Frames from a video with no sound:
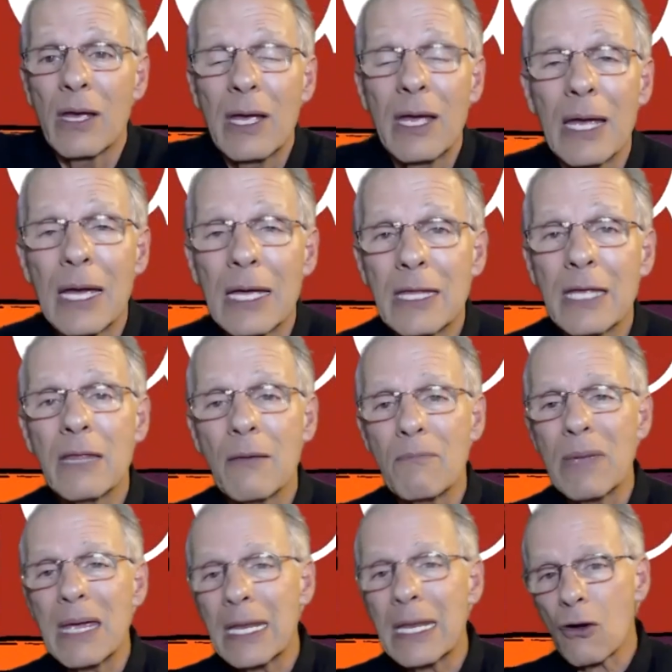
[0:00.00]
And then the
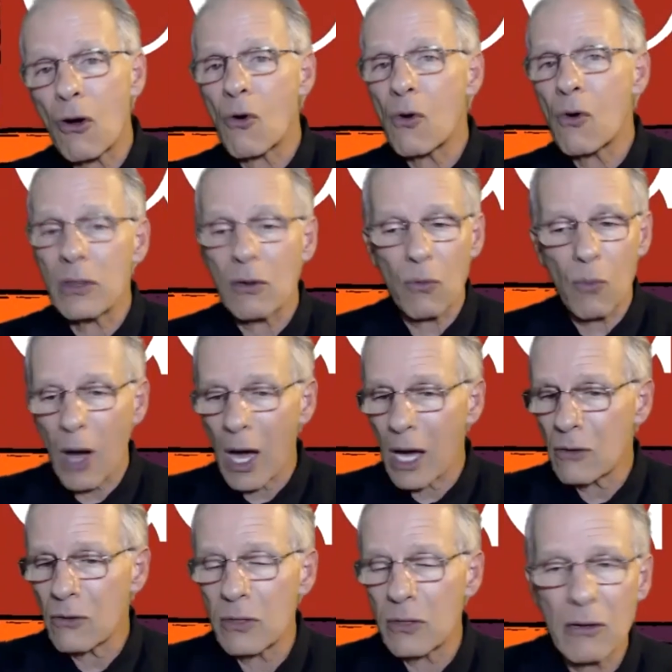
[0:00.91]
men go in the
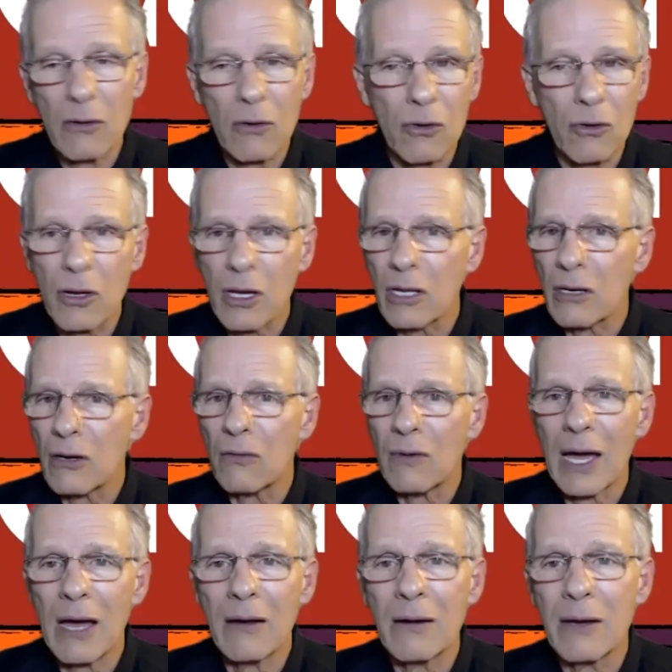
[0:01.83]
water and they're looking
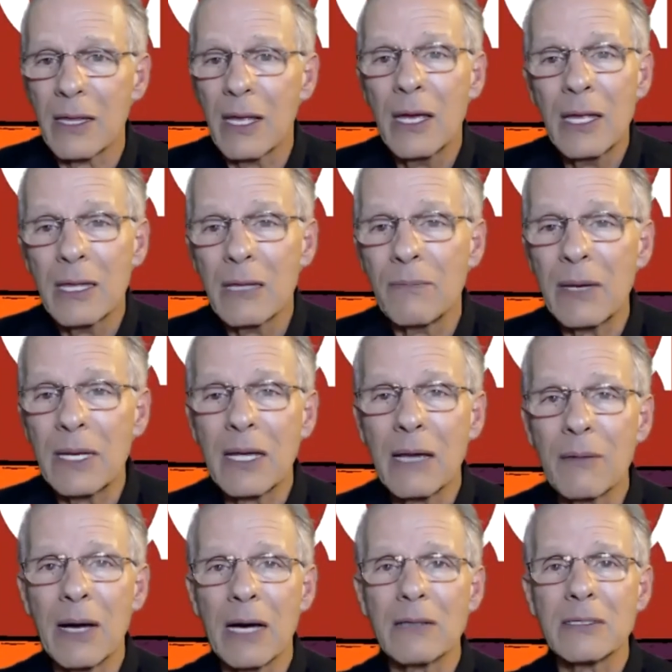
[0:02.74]
around and the men
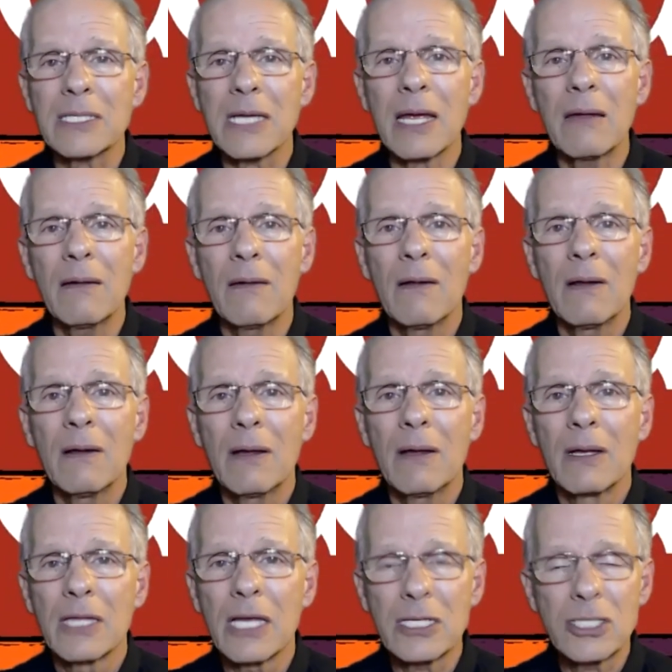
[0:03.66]
come out and say,
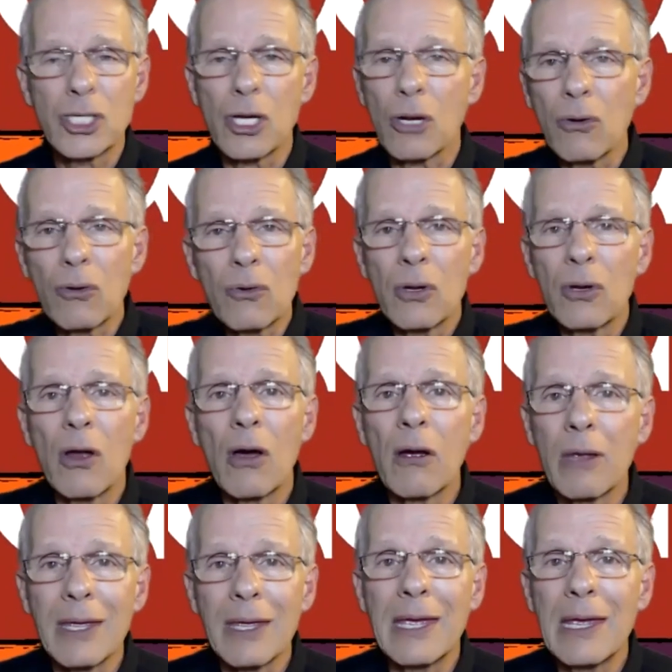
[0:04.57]
the children
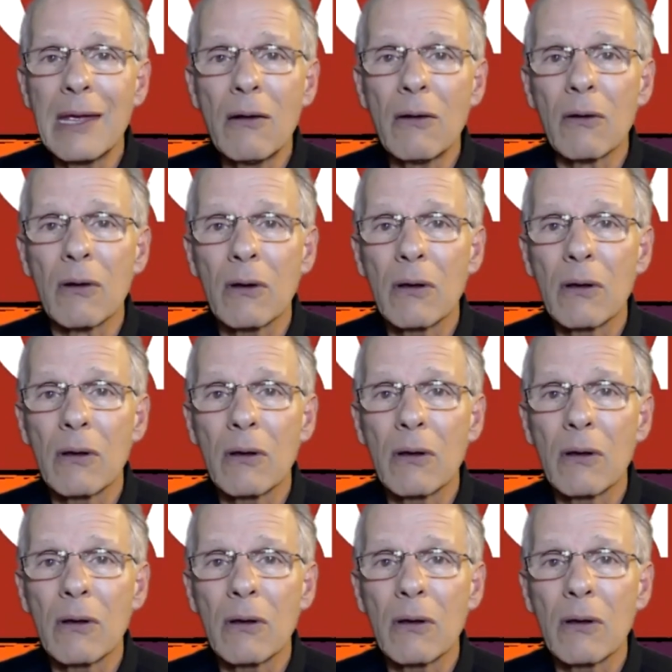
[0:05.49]
aren't here.